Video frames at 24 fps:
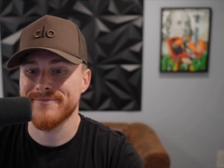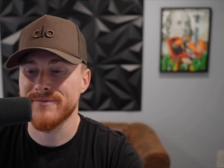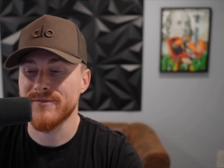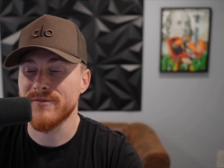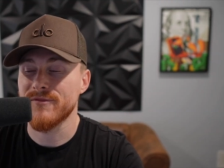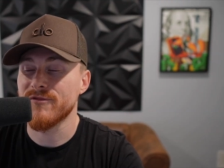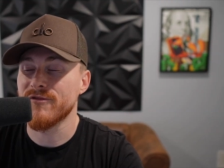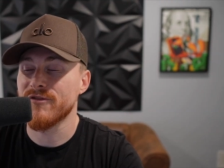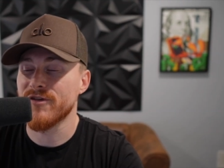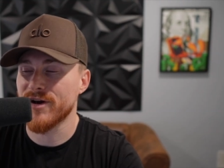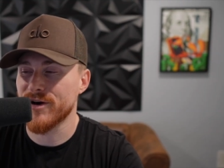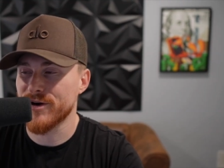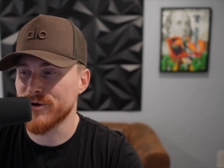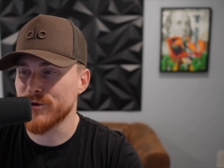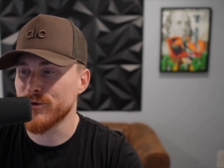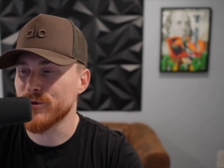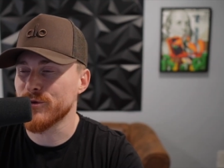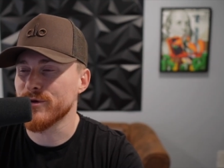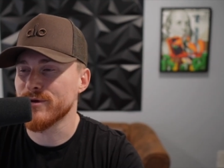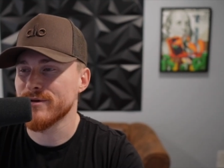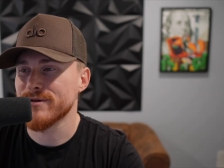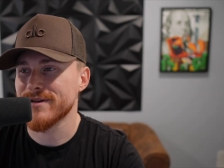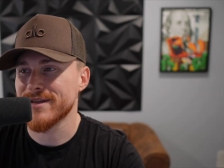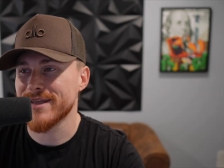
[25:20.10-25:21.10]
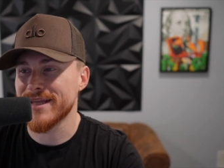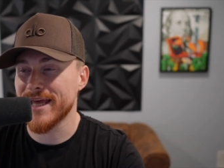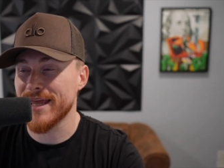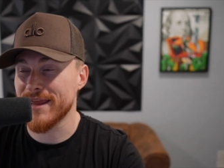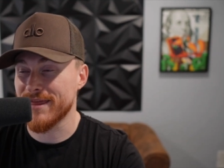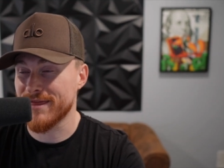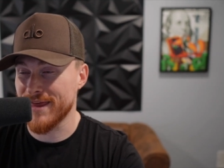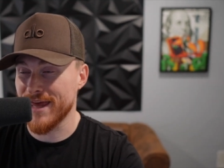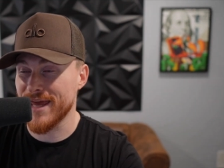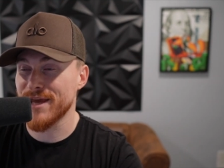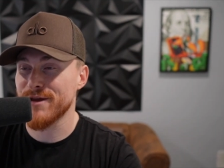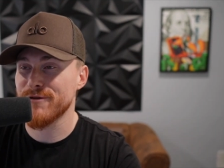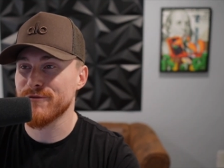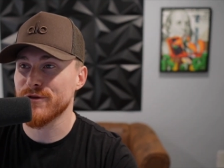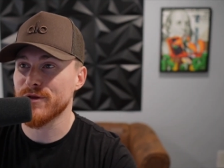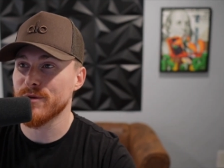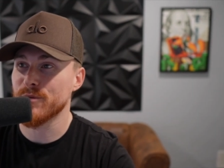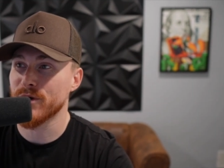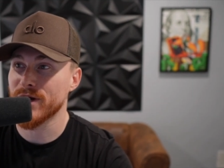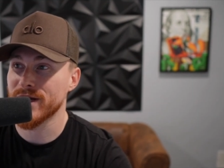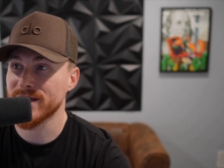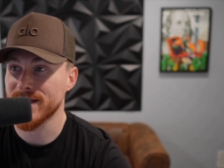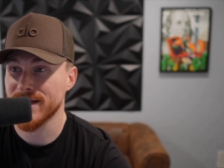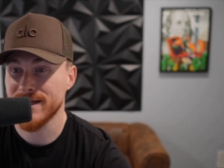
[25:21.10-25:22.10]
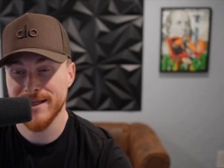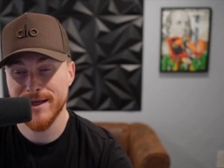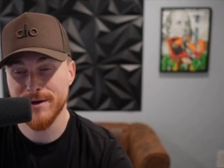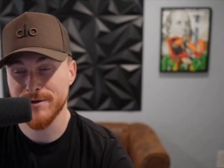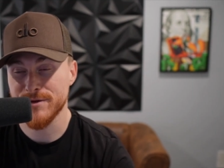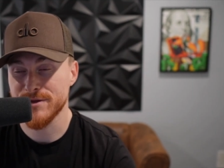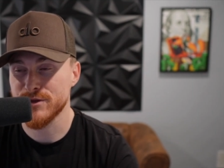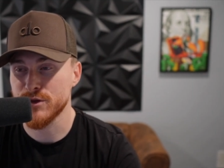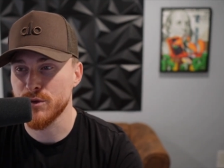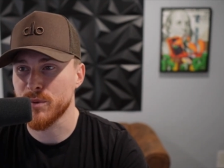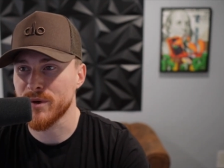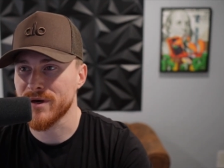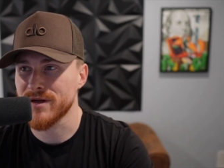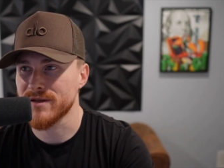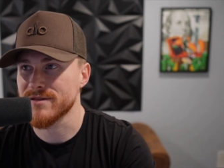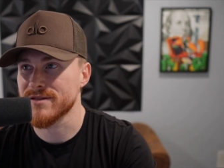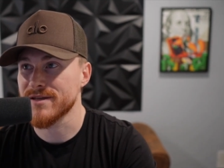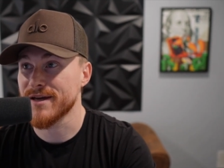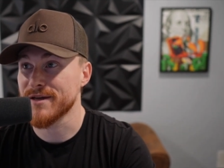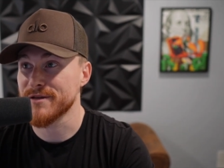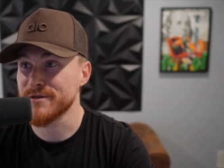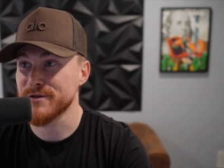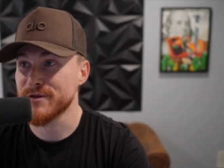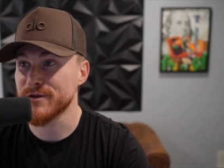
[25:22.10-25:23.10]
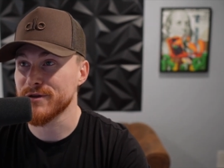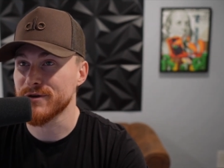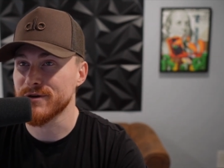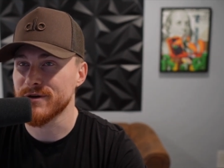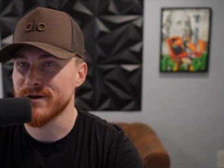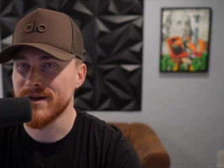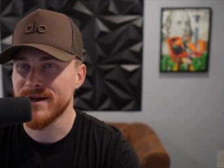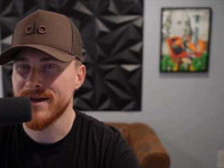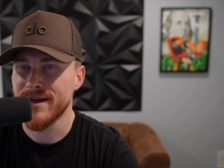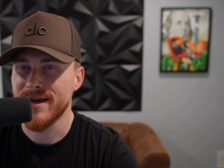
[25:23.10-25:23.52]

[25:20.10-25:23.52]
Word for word: Very cool. Thank you for the breakdown. That was super concise too.